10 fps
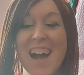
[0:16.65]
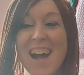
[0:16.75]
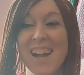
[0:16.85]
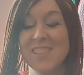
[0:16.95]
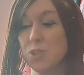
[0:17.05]

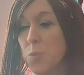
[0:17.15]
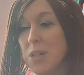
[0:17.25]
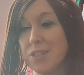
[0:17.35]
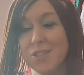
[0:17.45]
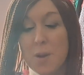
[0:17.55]
I just
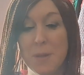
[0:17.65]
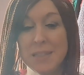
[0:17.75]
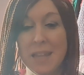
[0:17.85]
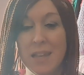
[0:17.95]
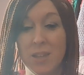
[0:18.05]
wanted to start by
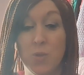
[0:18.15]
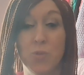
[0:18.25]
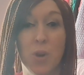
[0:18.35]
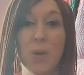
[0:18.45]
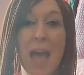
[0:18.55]
saying you
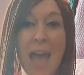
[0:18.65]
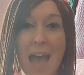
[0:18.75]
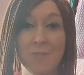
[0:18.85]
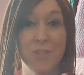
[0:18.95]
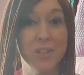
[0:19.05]
don't
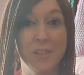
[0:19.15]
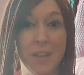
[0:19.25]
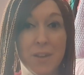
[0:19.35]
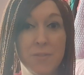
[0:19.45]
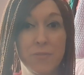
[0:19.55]
have to
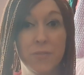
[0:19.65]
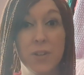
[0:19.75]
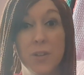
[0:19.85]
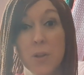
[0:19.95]
live